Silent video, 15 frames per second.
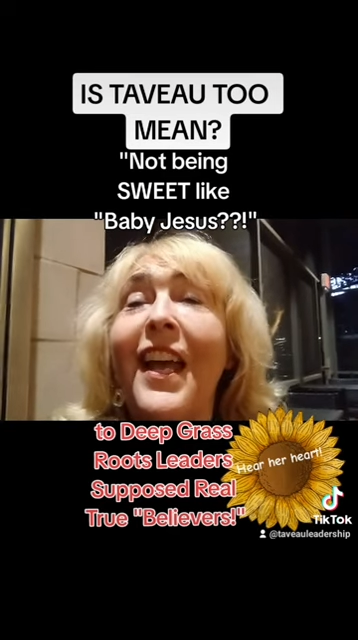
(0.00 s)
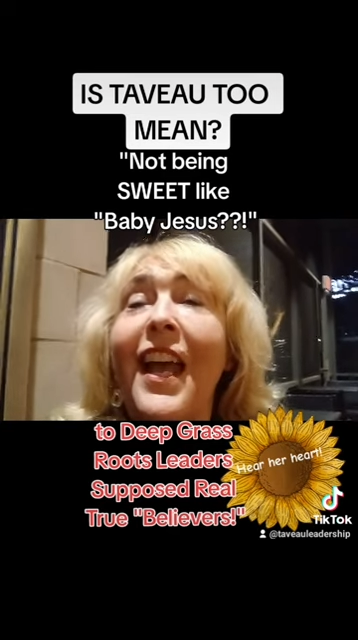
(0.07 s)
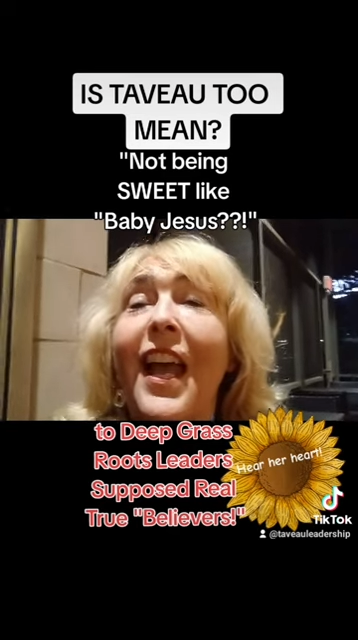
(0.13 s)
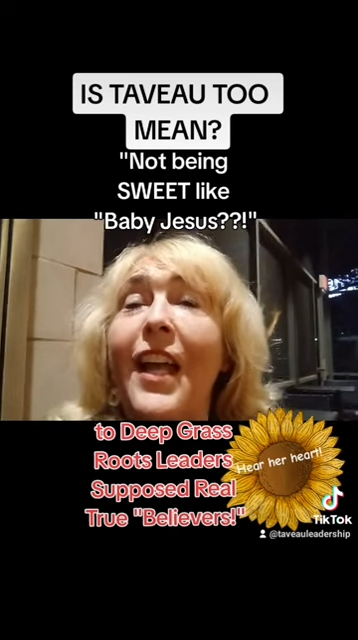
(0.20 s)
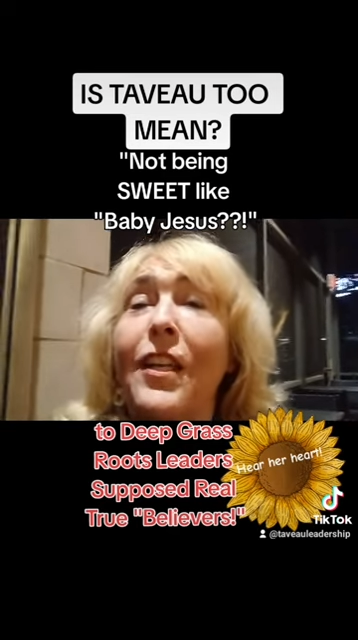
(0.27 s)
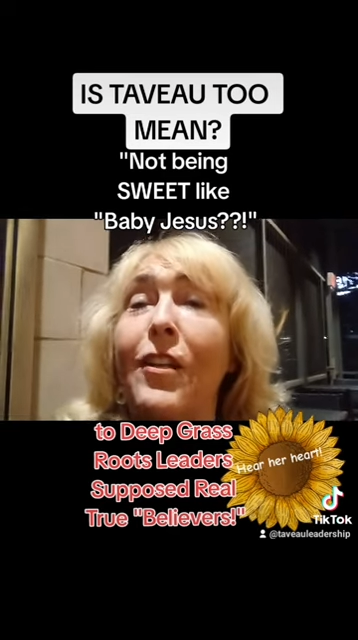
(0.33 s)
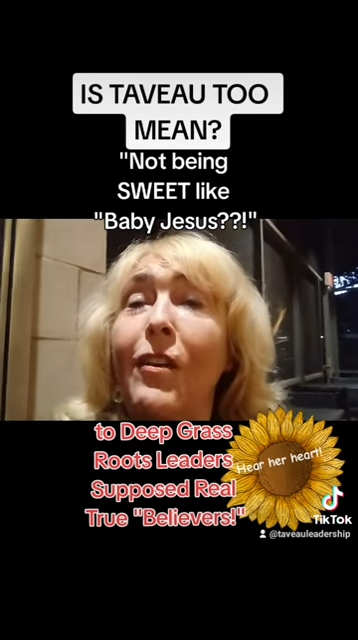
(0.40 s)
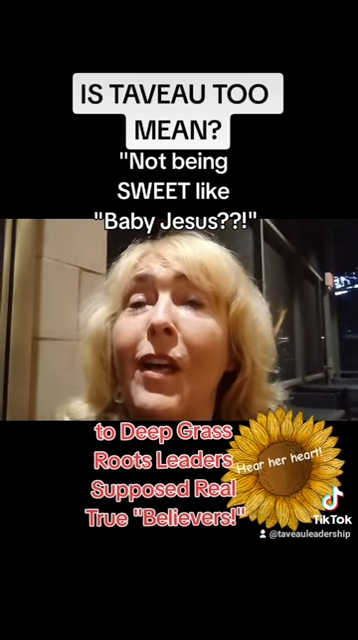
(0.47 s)

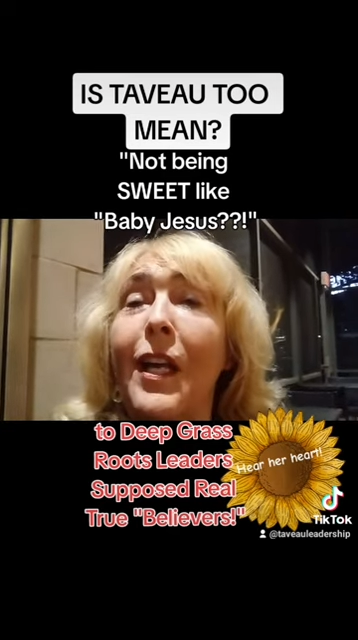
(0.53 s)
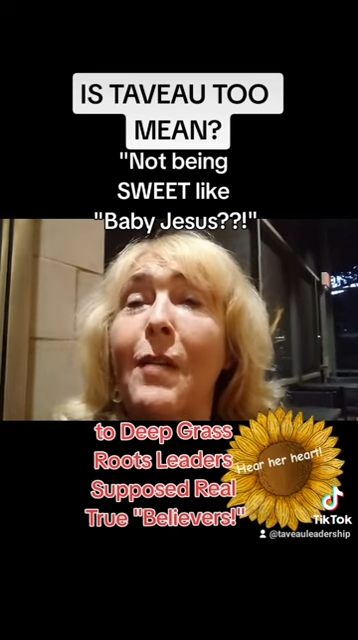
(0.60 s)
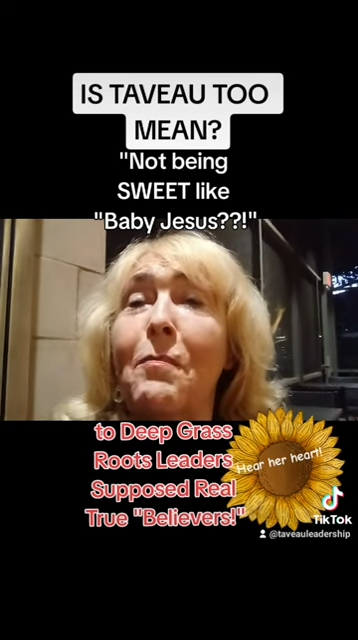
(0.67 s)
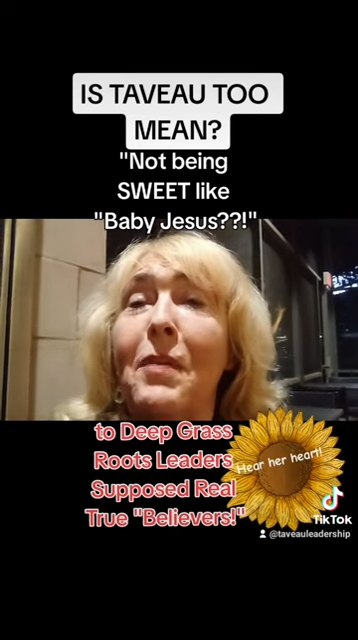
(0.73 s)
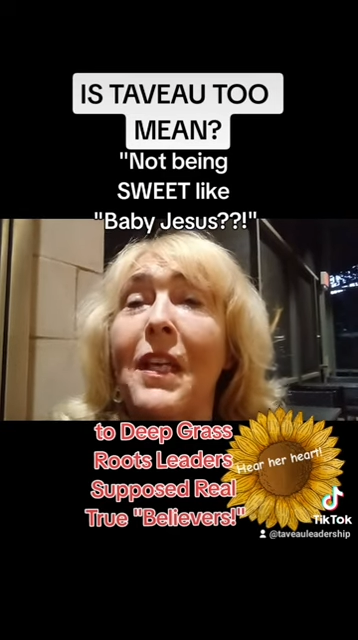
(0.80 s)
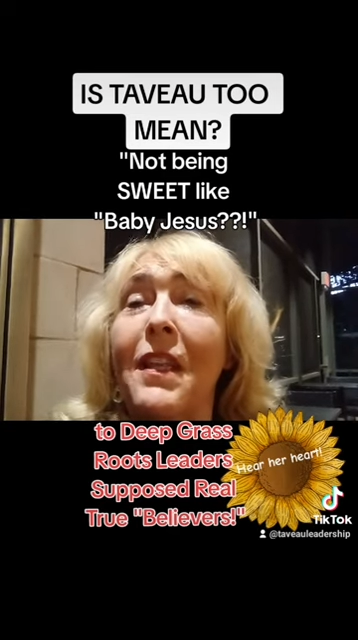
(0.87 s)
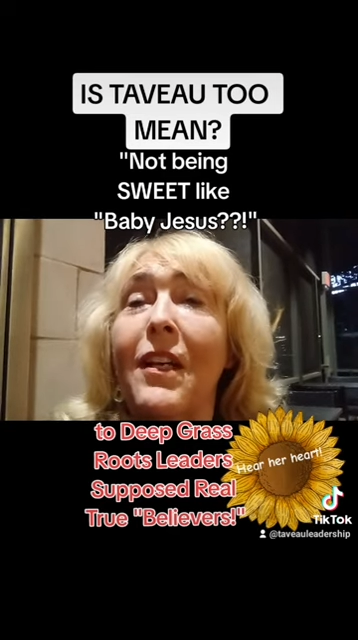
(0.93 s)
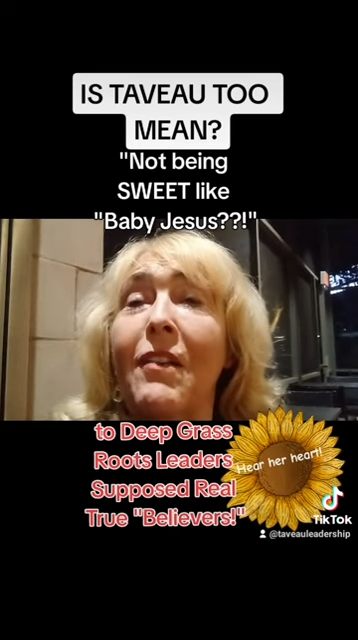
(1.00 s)
and you got to
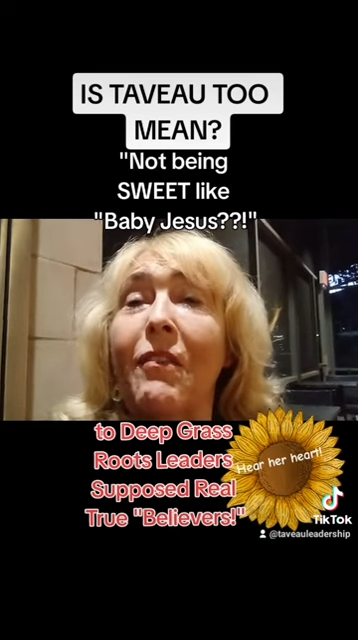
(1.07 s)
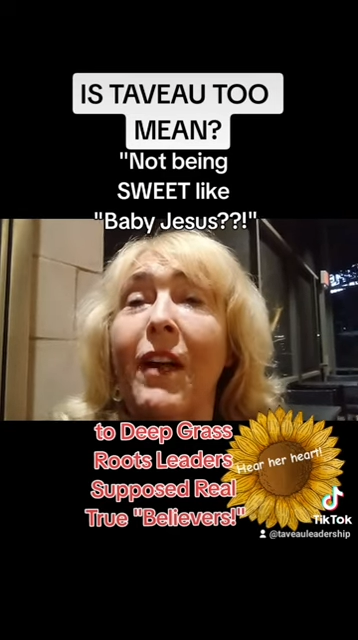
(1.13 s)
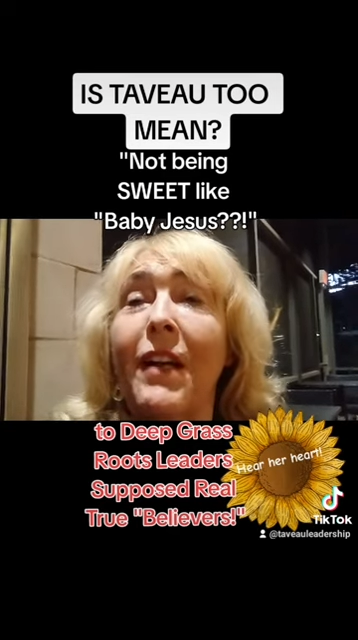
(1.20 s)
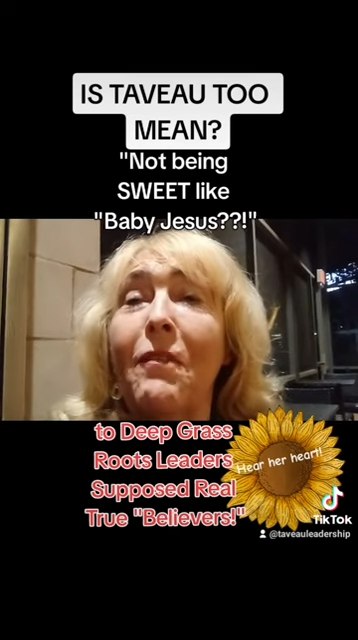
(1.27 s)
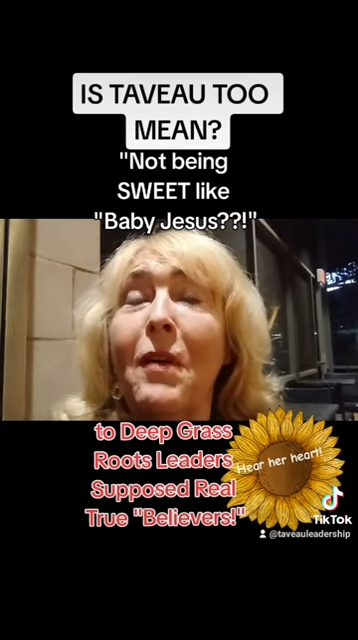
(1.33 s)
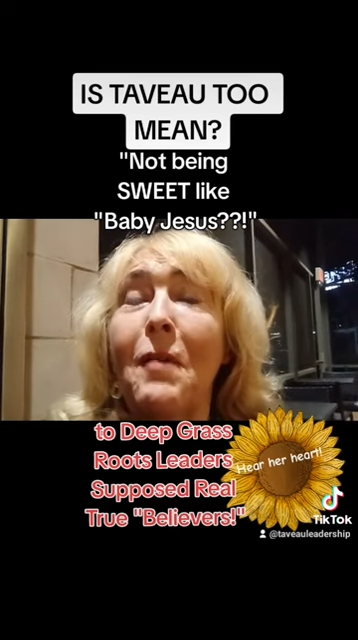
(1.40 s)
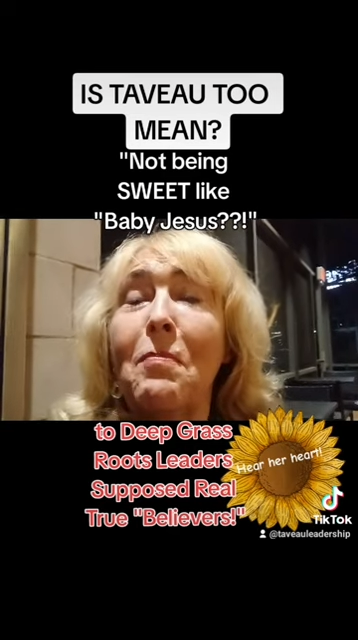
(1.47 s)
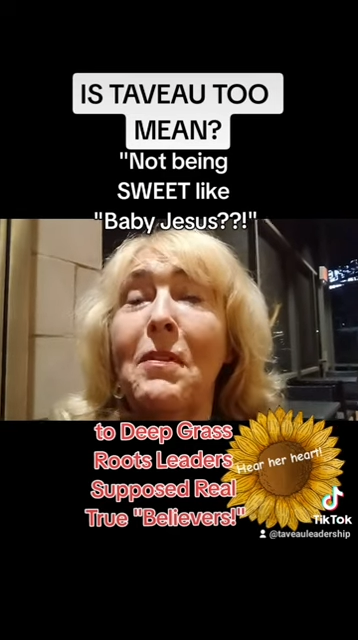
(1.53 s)
be the great
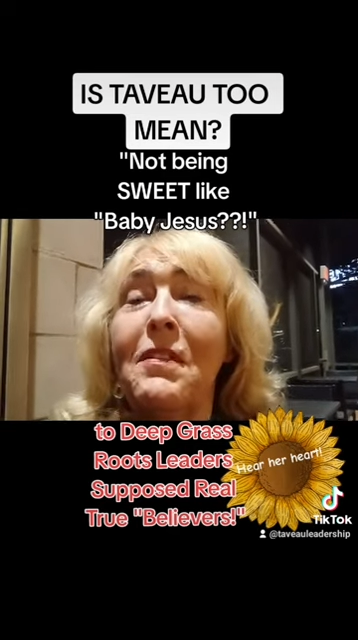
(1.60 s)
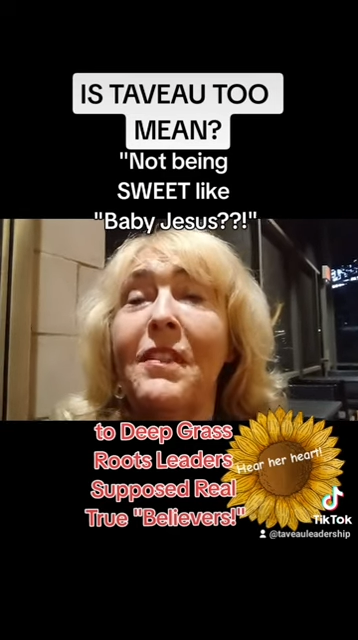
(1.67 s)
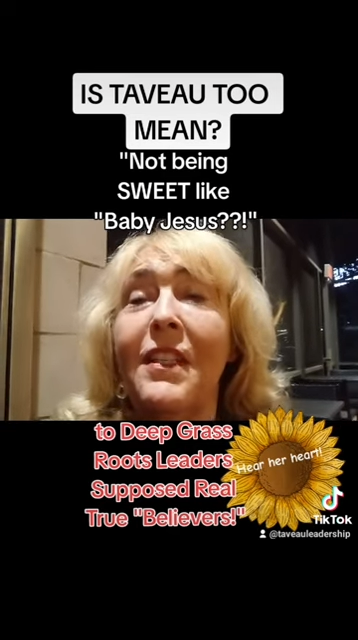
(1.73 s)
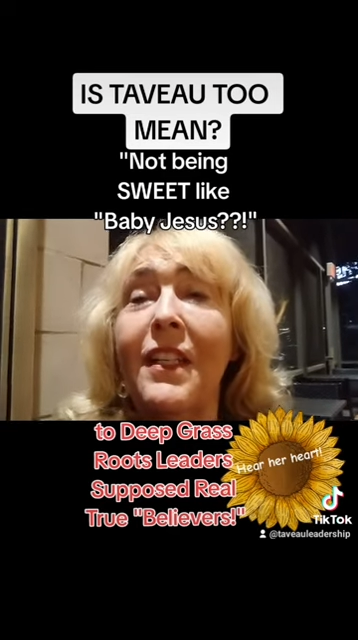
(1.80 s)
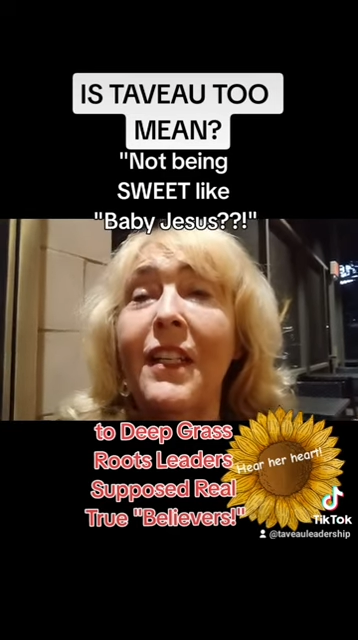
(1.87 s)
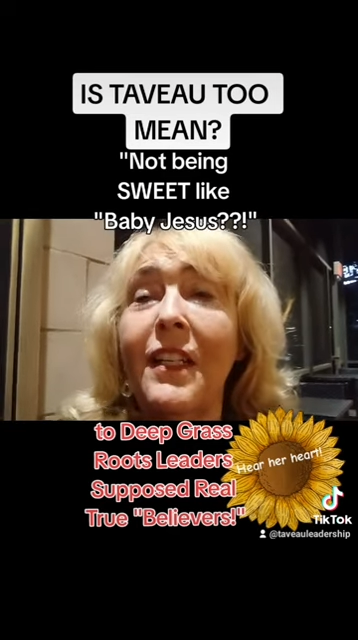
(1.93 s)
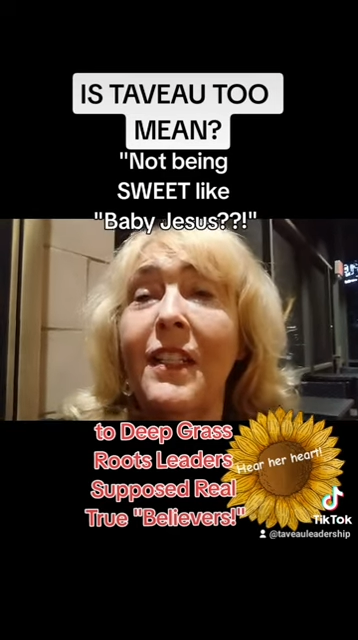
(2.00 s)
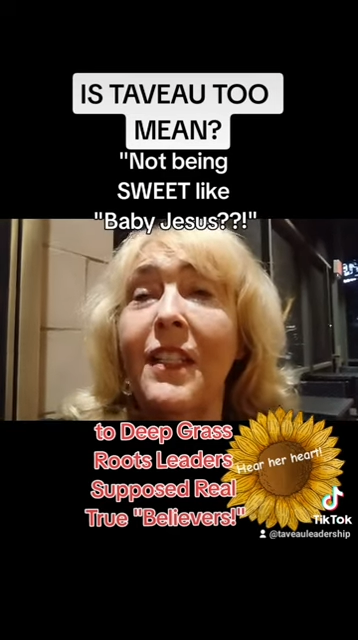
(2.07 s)

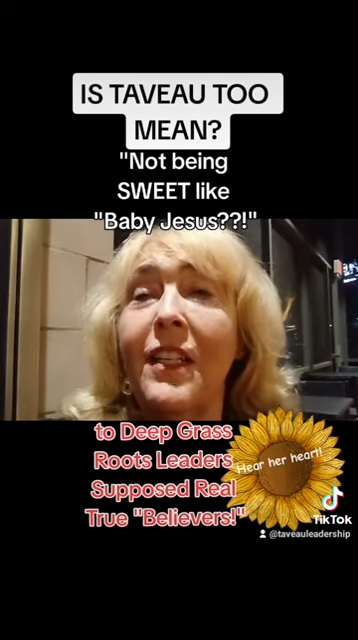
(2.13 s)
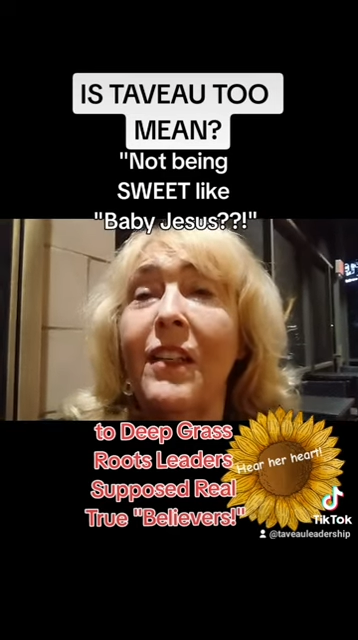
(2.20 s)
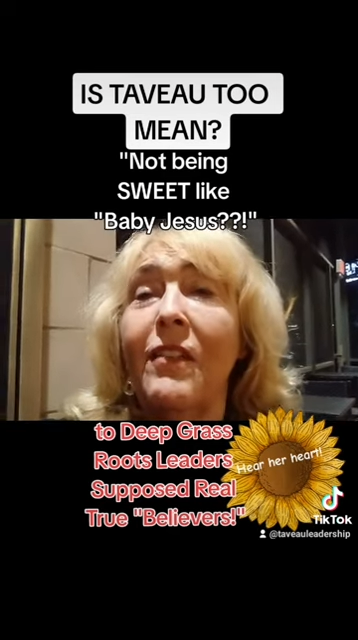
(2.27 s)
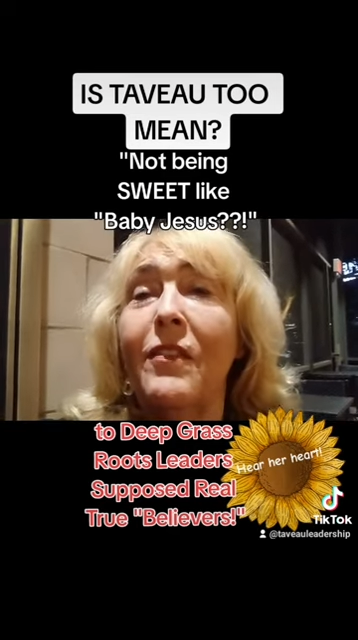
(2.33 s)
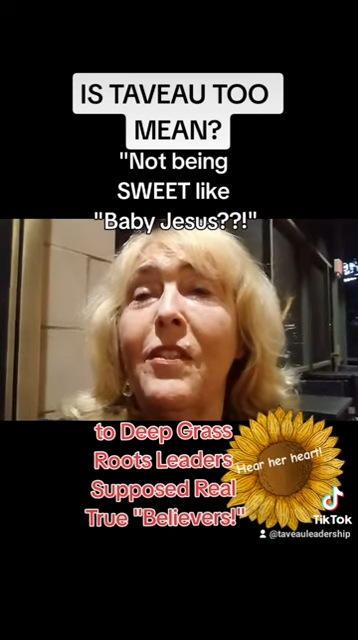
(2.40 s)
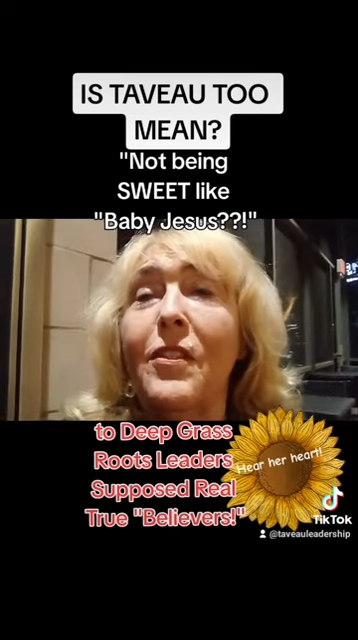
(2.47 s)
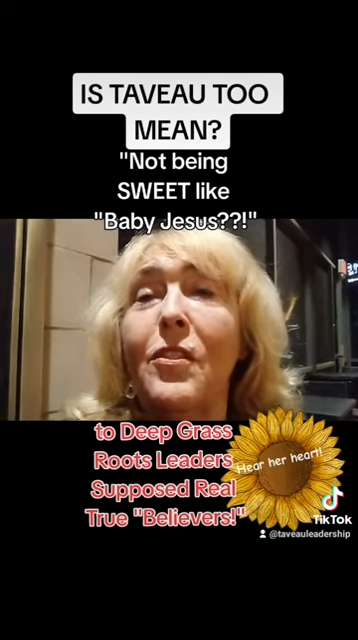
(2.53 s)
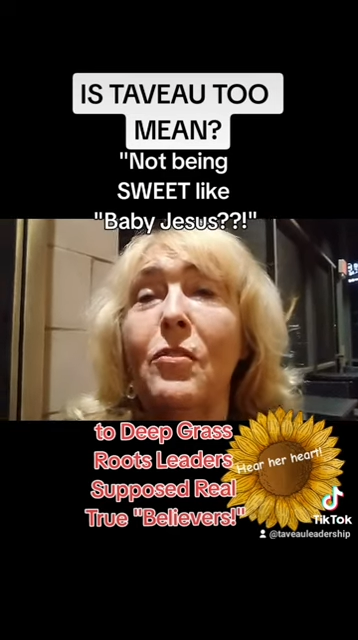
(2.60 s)
representative
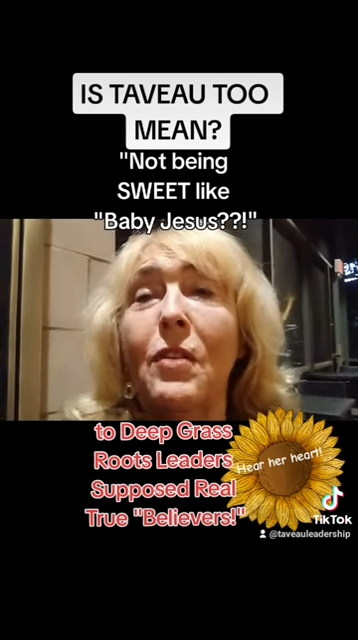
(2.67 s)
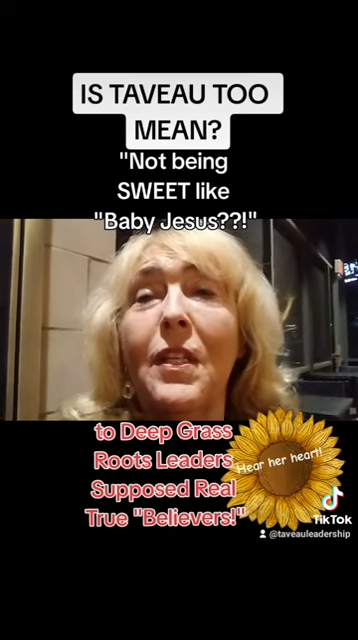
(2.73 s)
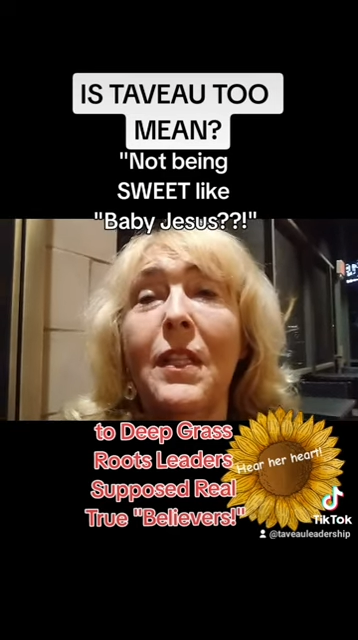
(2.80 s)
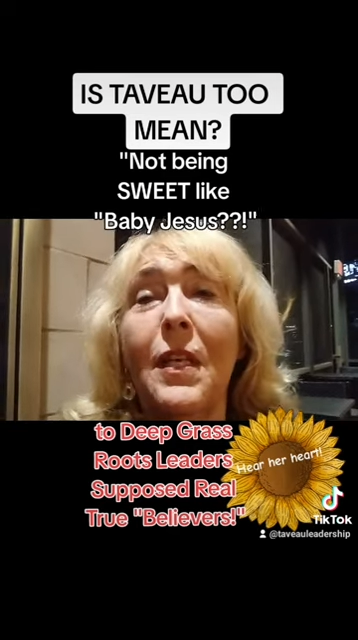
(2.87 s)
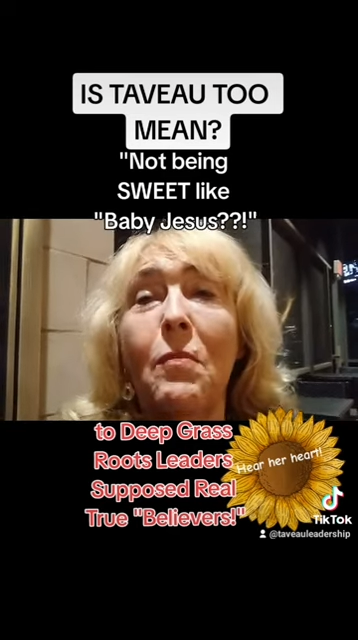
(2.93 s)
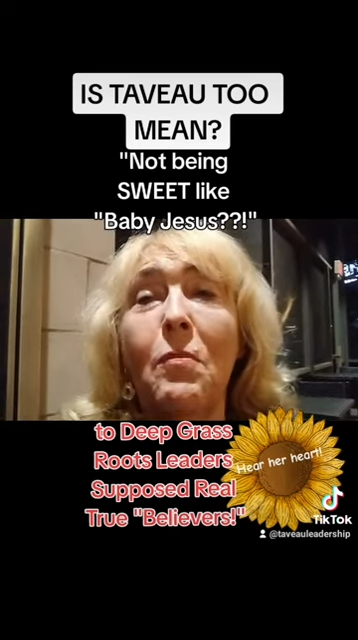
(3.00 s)
to treat them